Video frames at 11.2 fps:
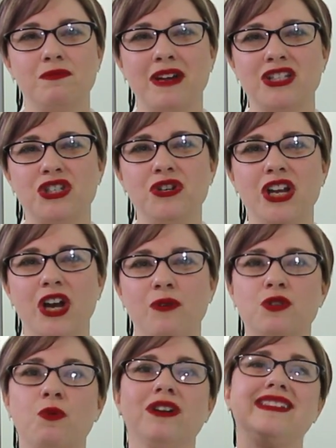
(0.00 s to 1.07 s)
my studio
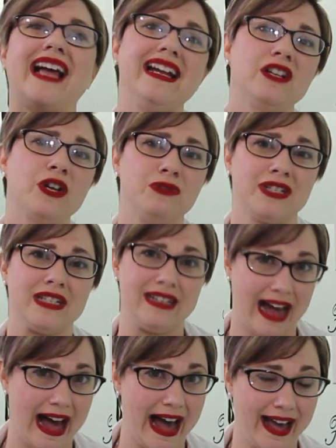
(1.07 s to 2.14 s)
is where light goes to
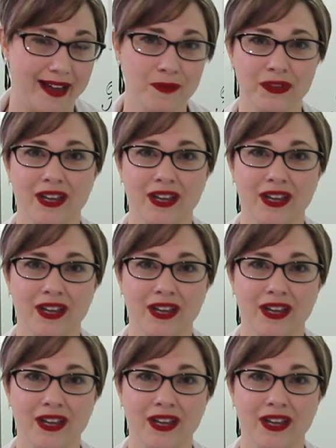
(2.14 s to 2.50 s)
die.